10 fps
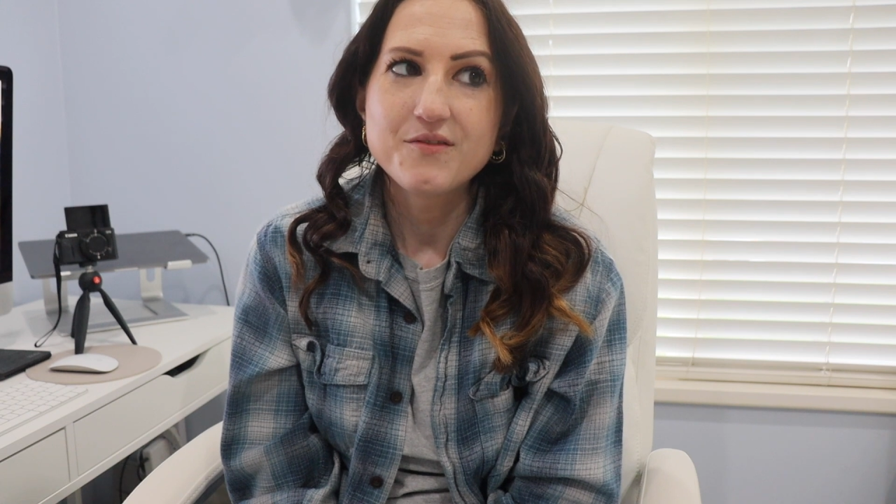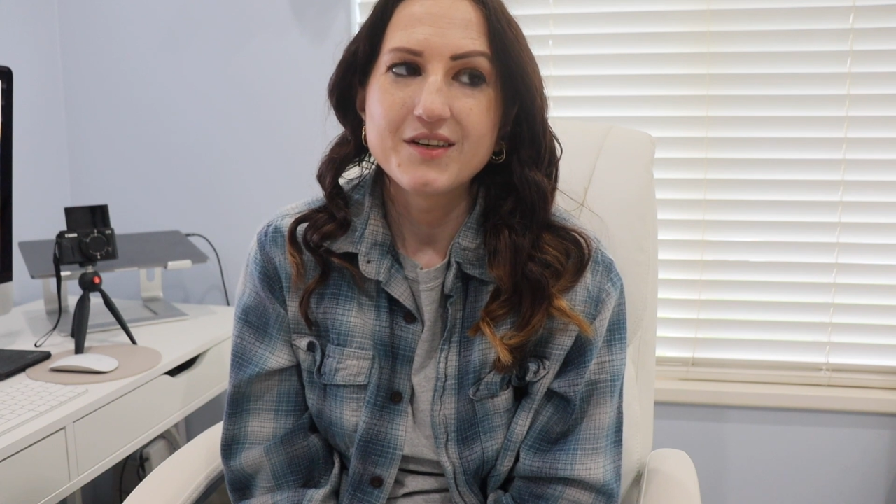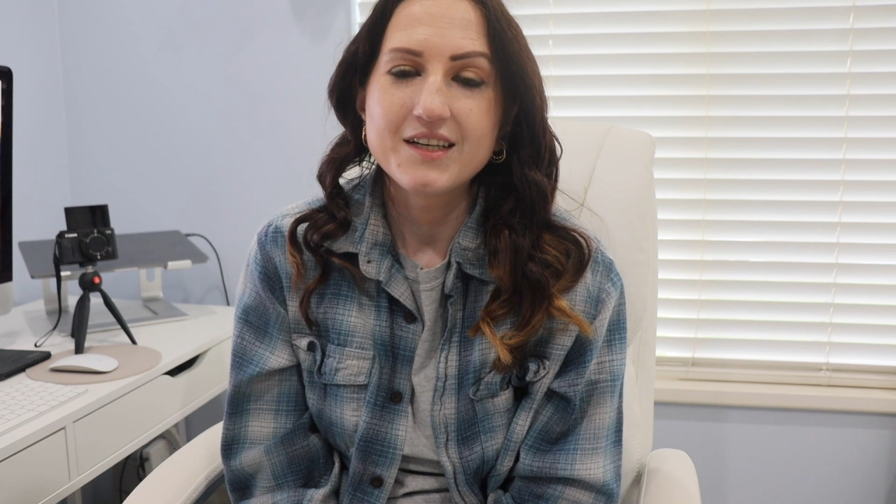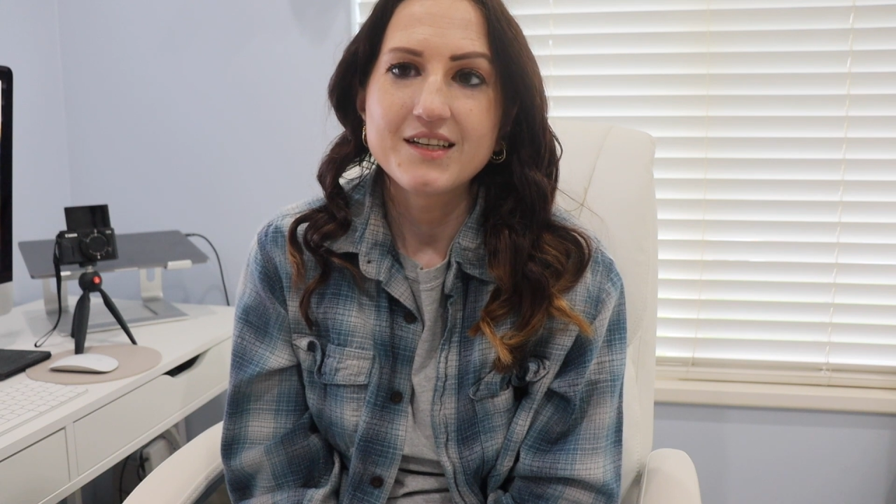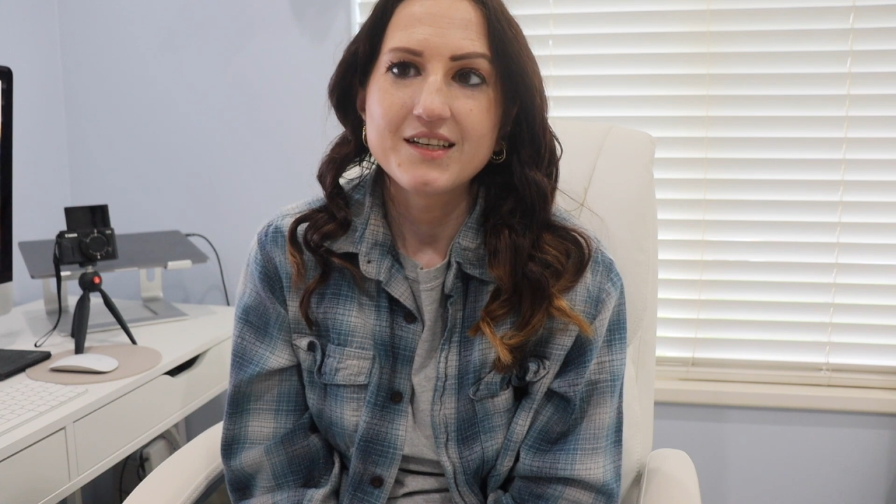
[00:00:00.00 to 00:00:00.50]

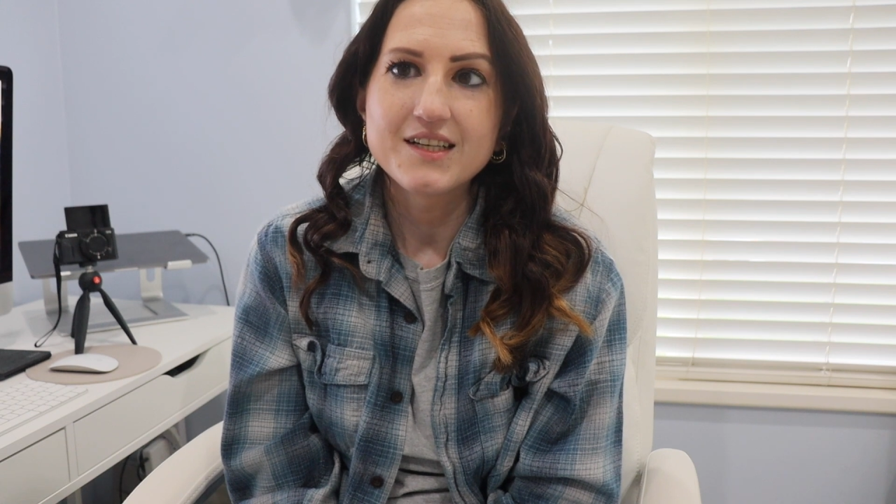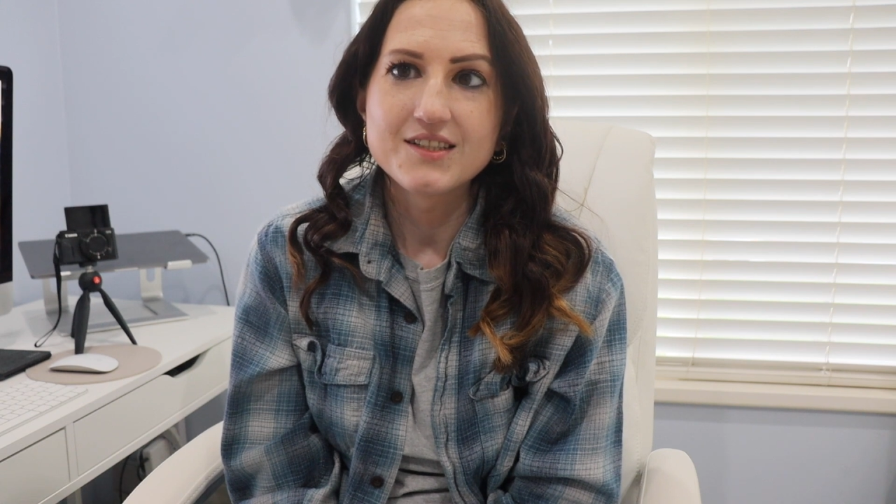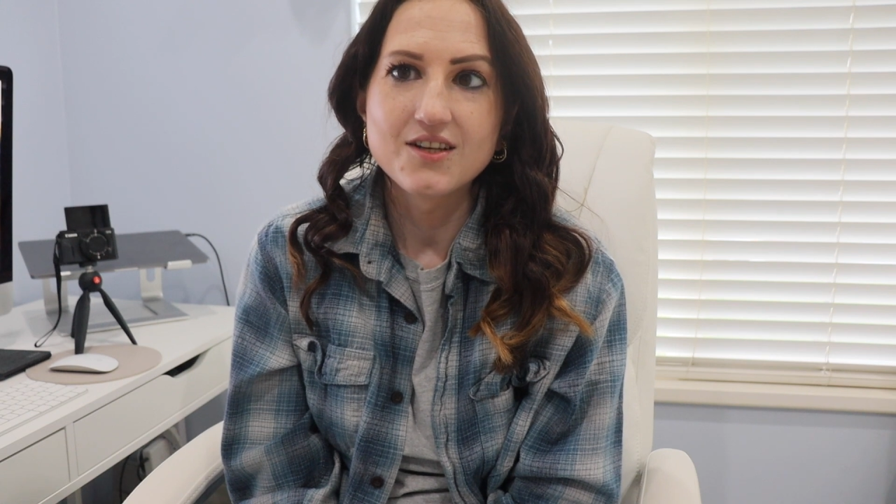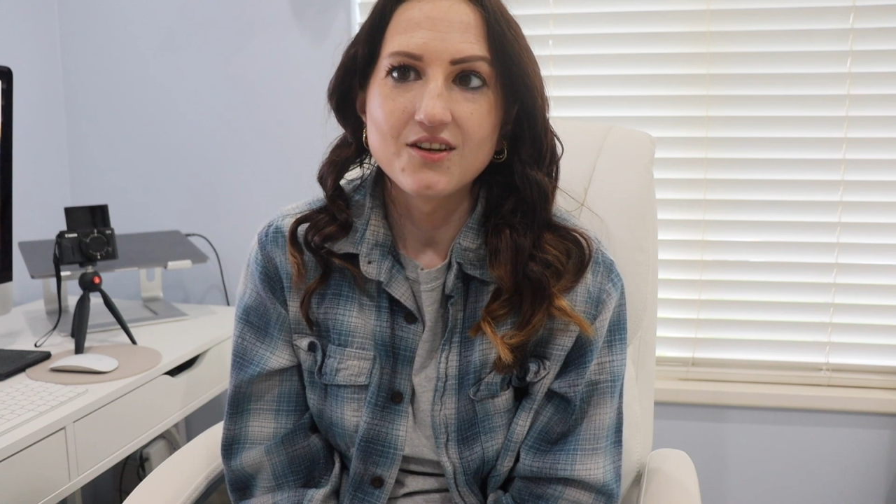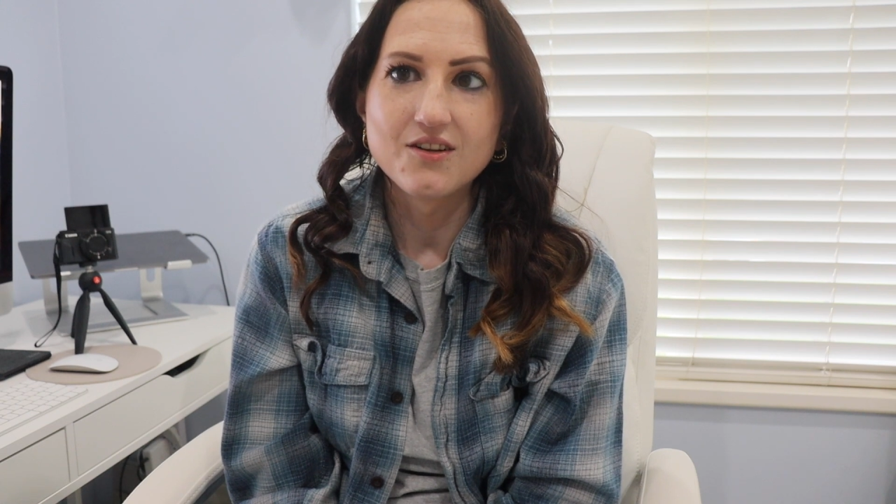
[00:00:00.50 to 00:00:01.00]
where
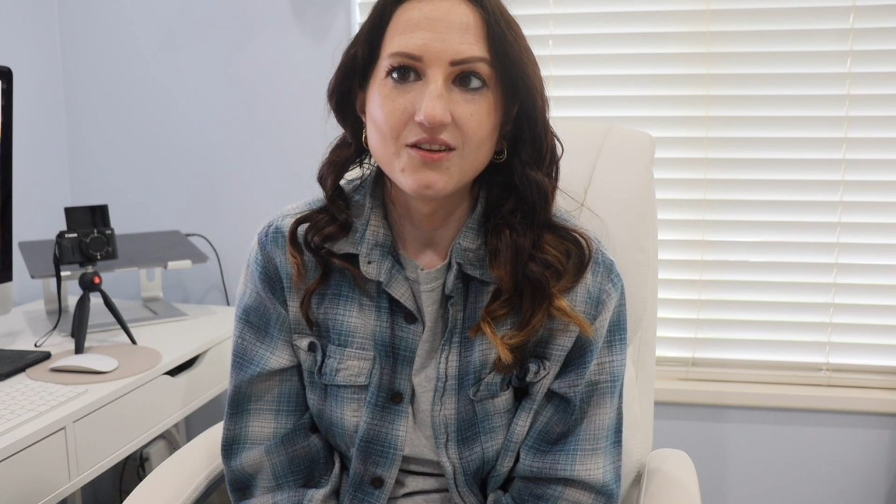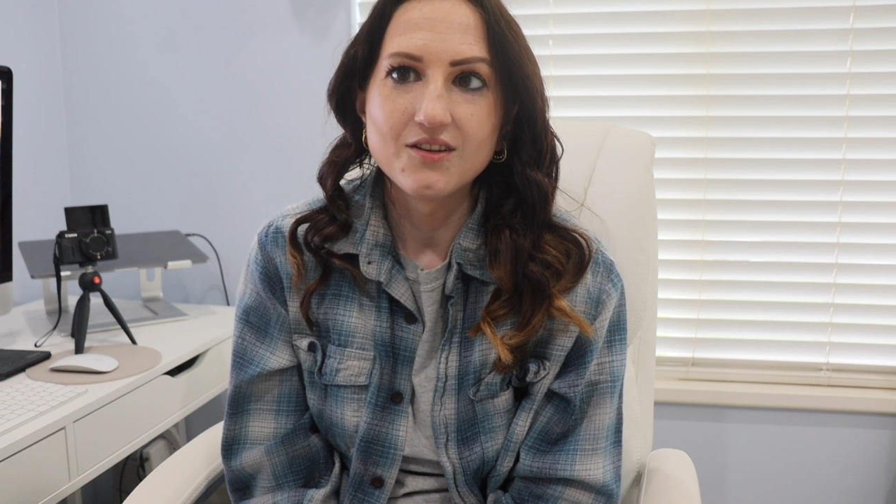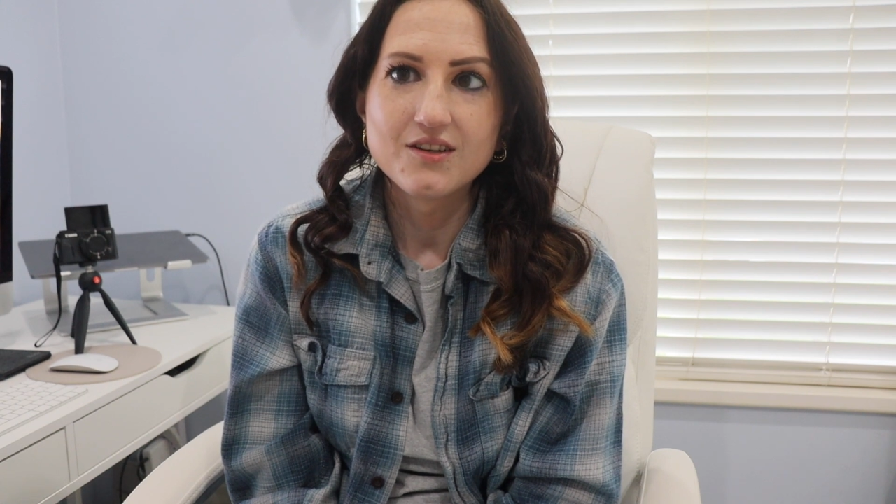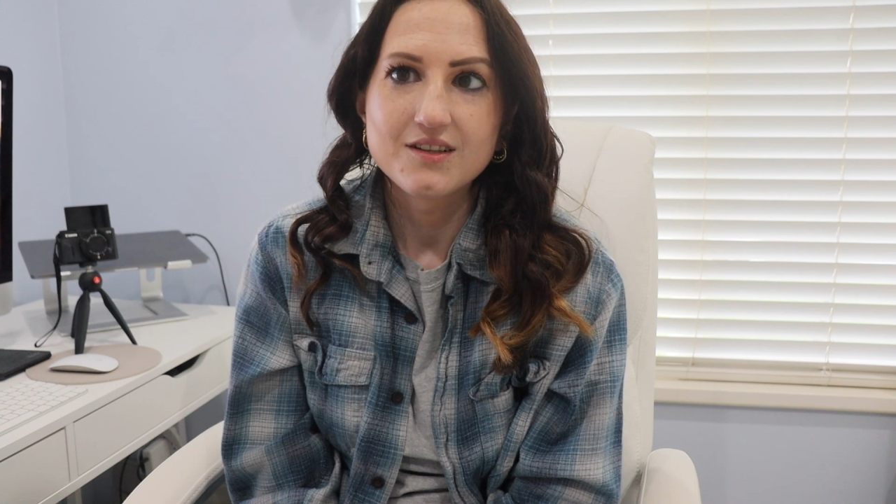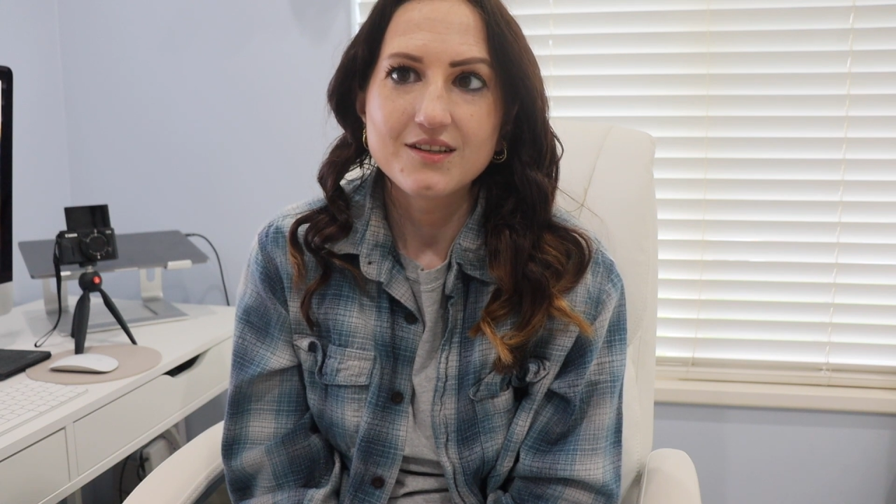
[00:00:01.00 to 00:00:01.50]
it's all